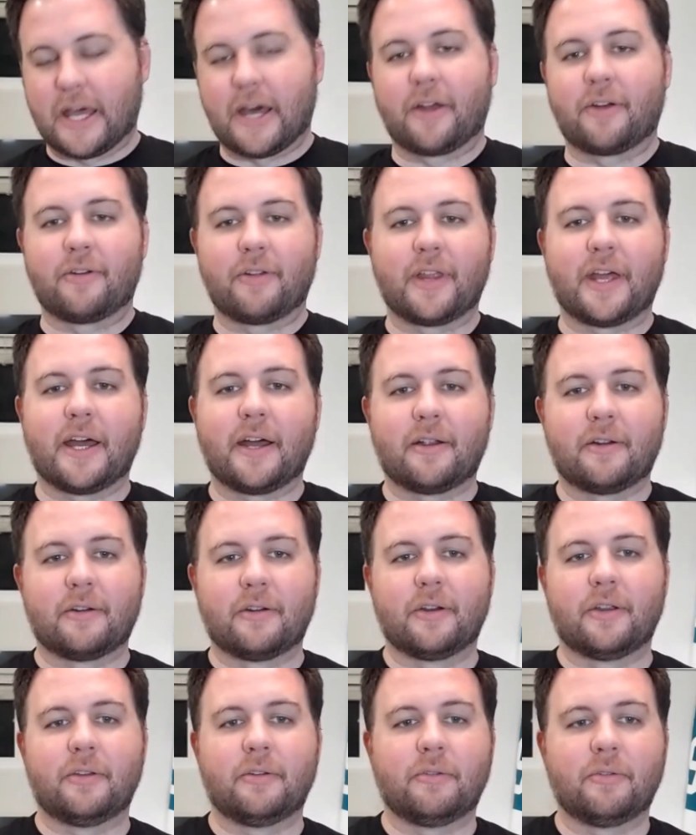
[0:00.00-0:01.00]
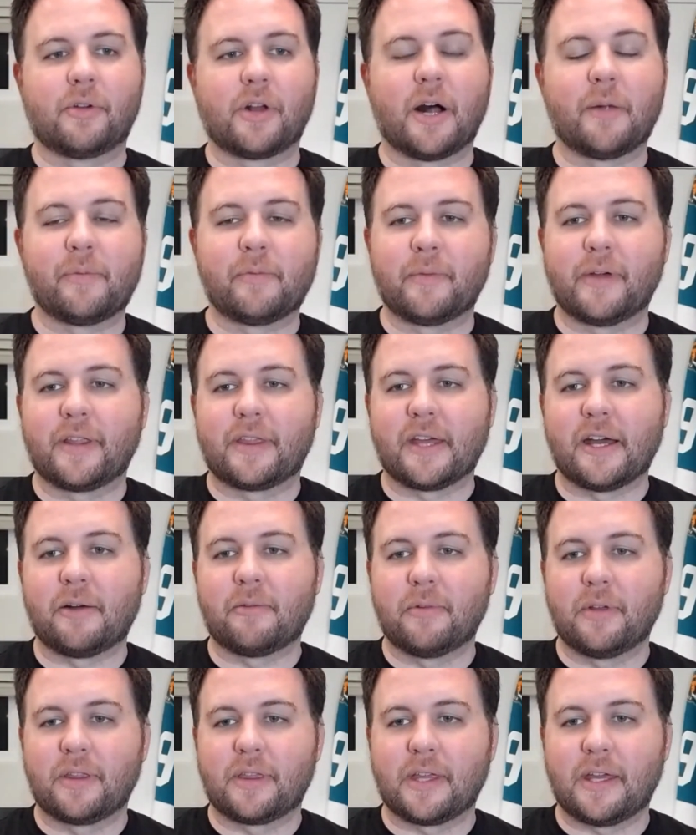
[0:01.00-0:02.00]
counter that, or you, you complement
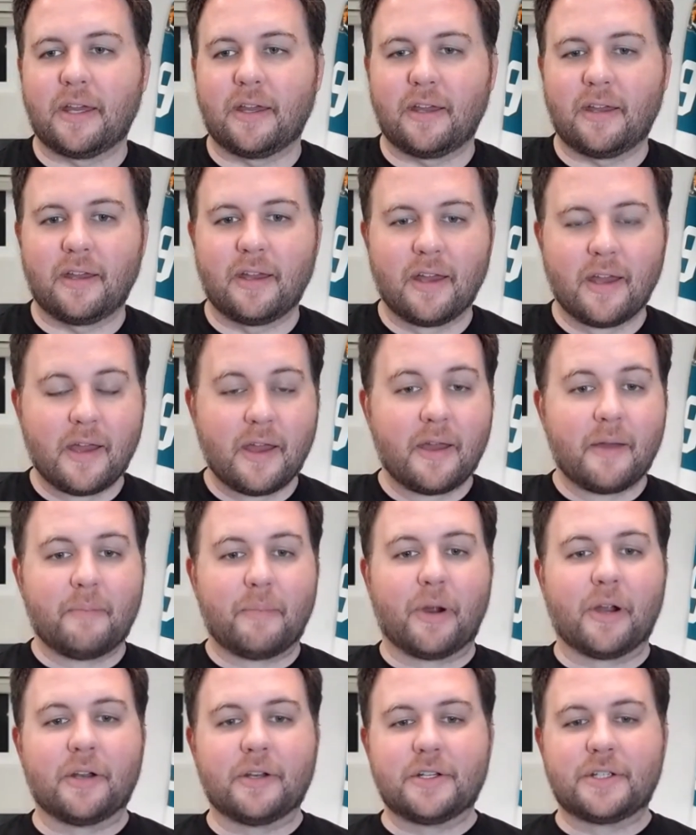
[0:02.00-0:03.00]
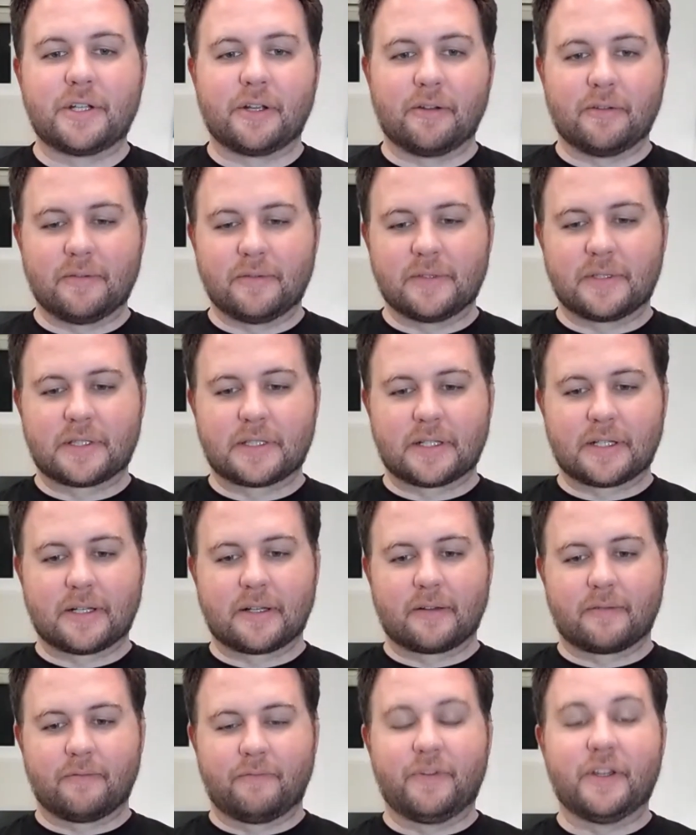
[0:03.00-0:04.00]
that with a Martin Jones
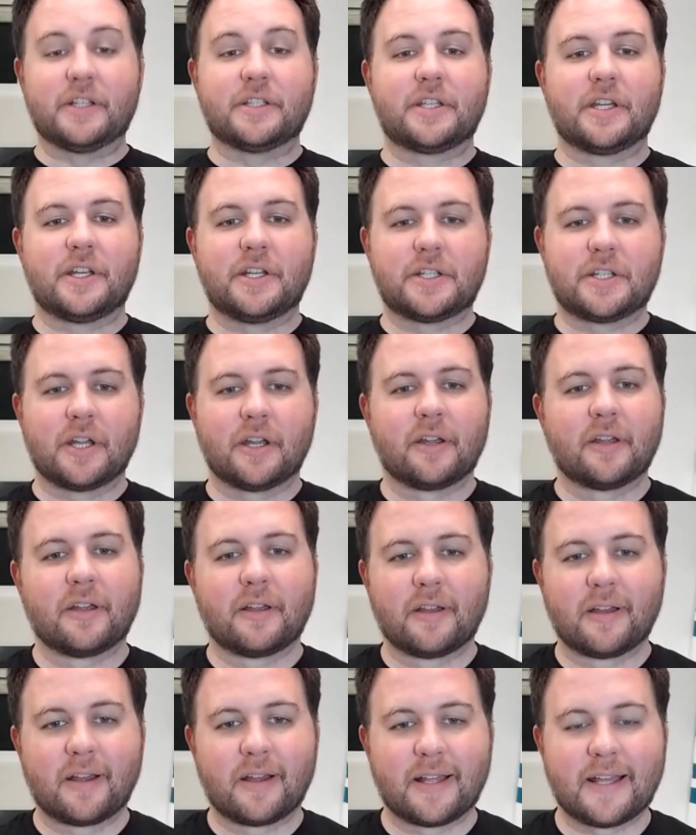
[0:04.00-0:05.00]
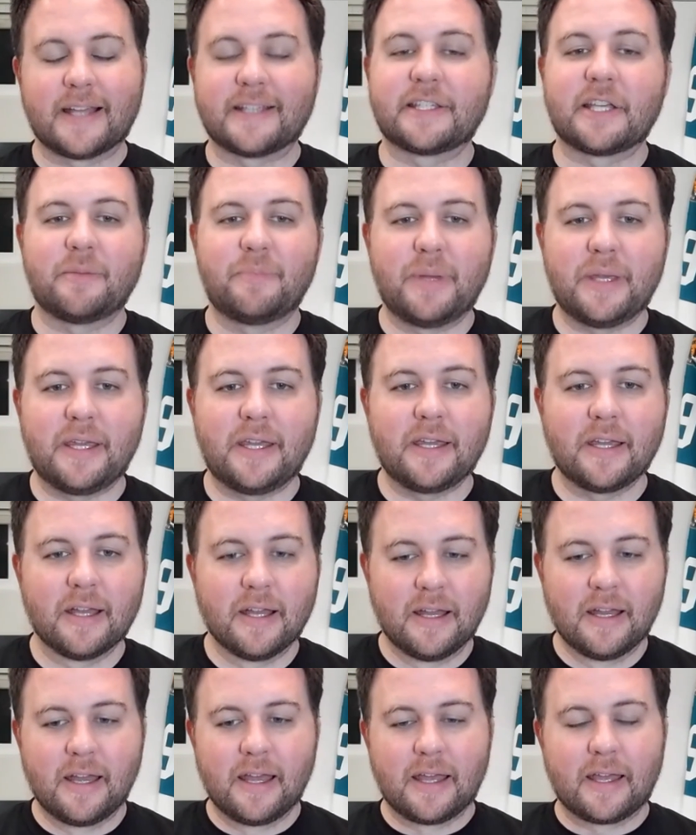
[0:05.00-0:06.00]
vintage S A
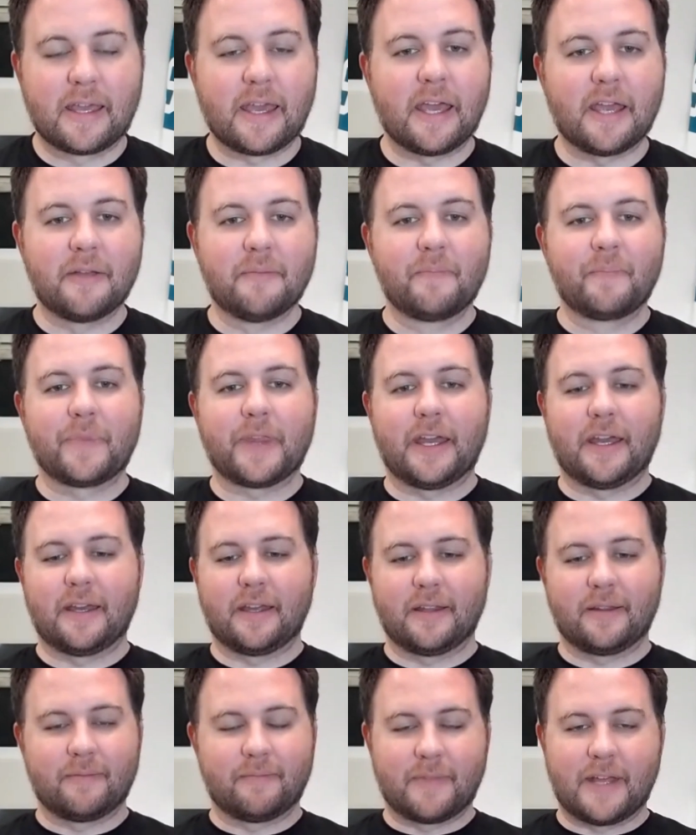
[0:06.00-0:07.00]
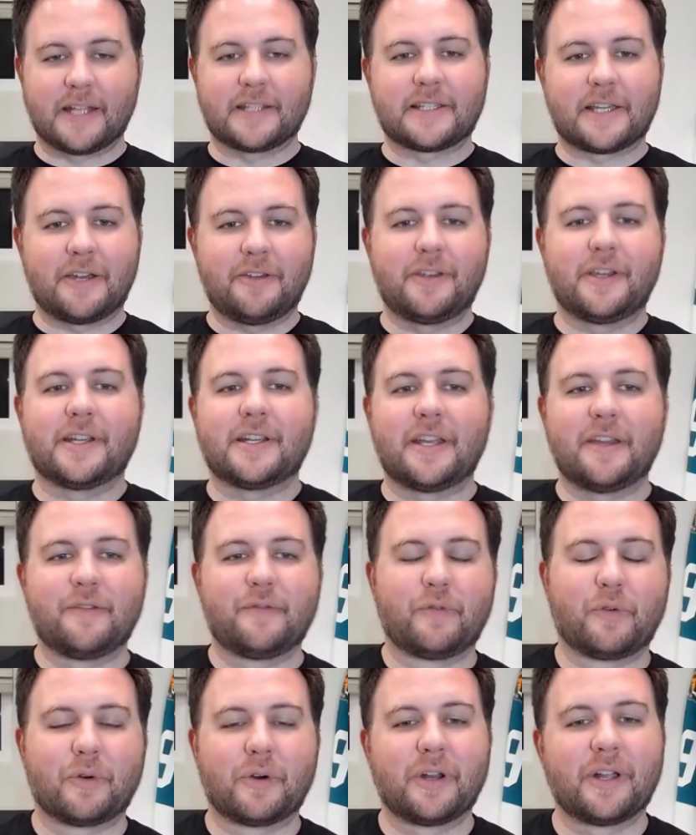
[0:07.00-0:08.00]
P game. And that's how you get a
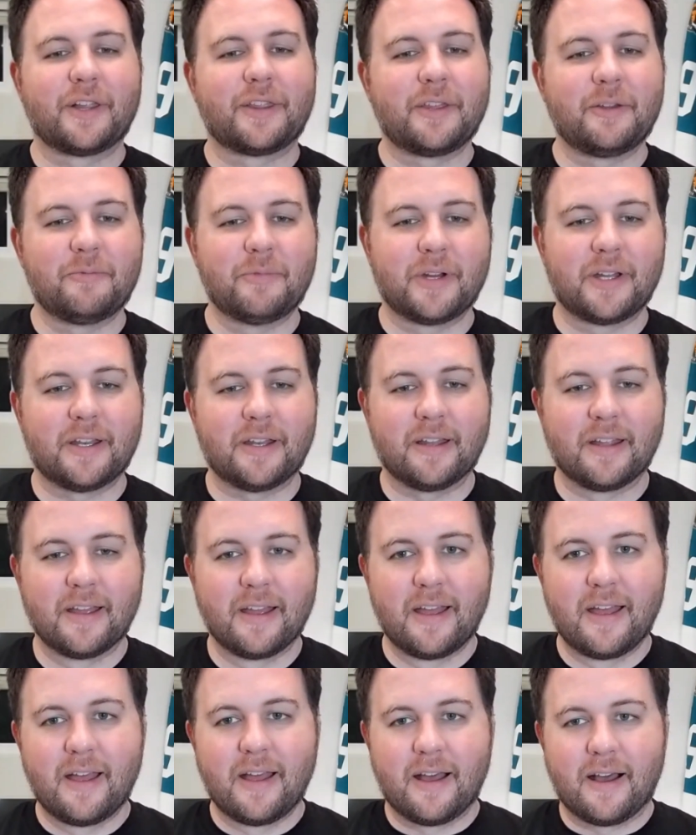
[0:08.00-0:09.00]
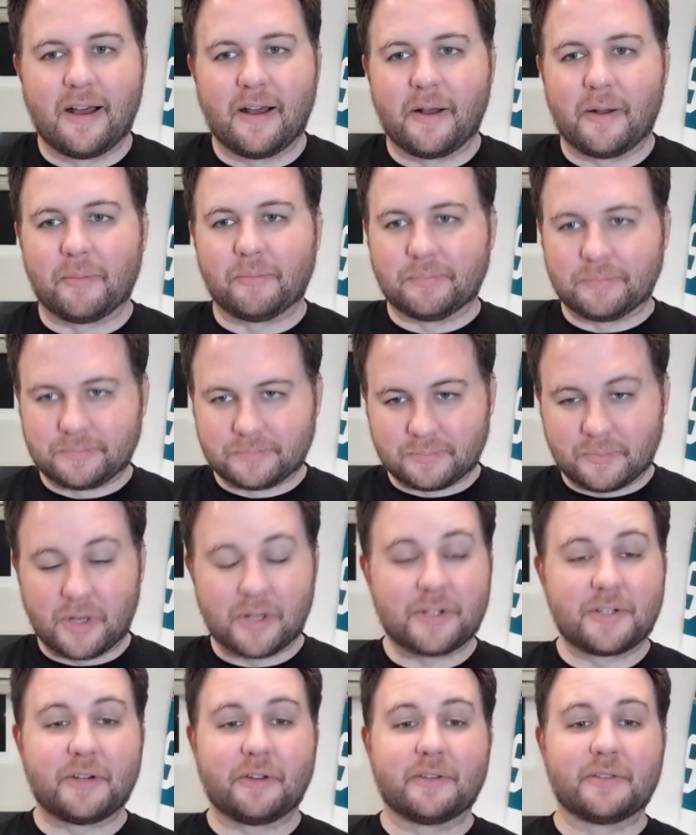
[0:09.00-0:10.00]
four nothing win. Um,
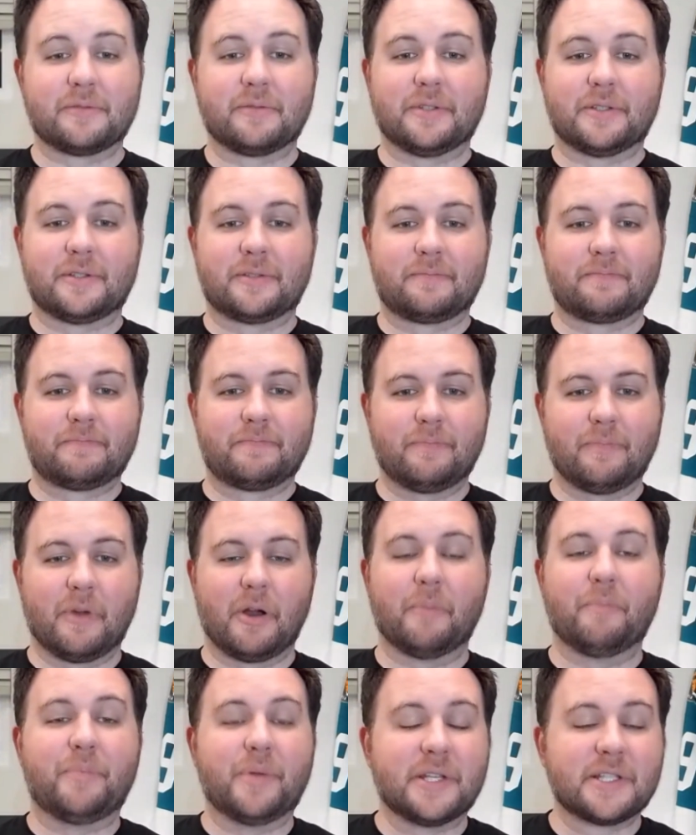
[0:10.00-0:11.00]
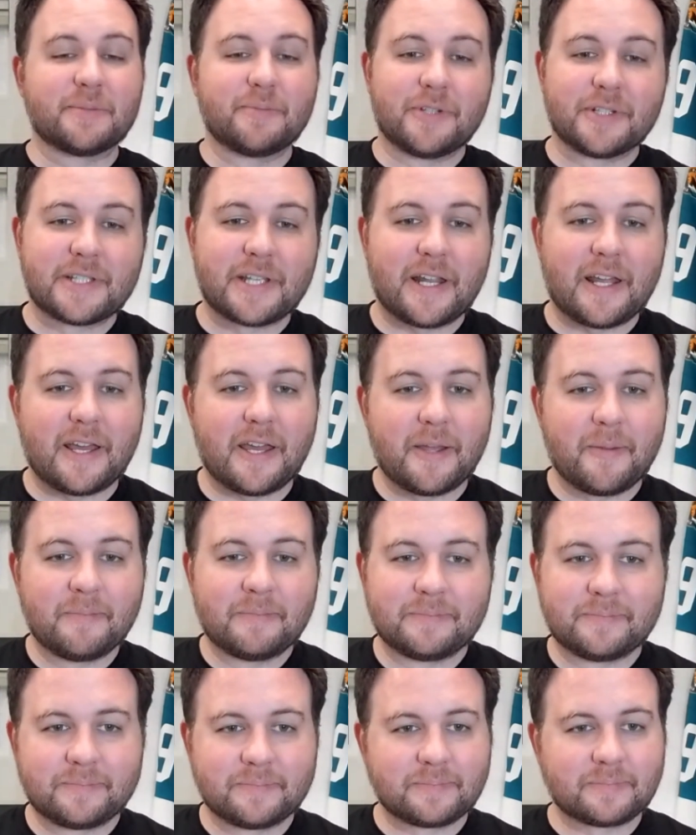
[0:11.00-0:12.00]
Martin Jones was abysmal
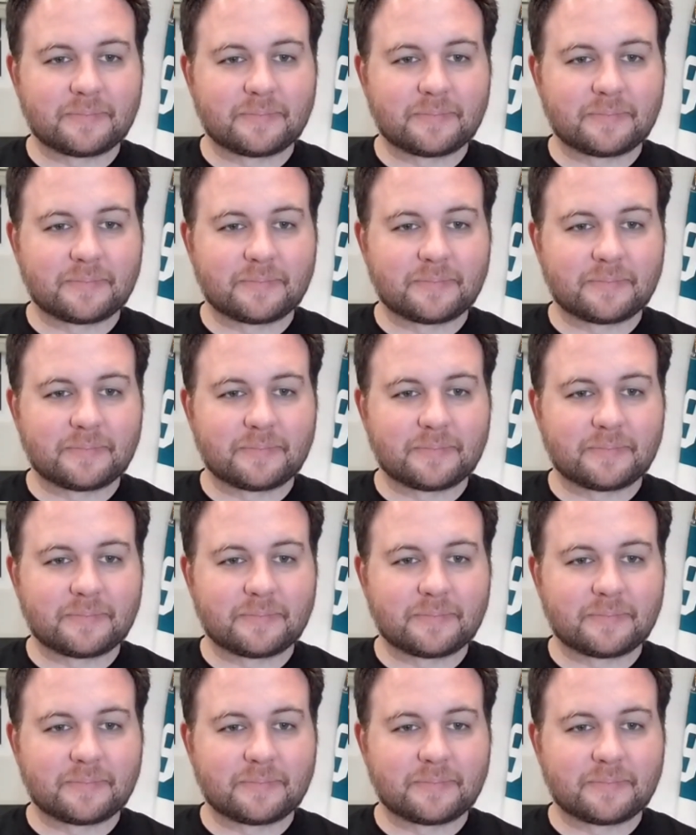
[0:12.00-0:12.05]
today.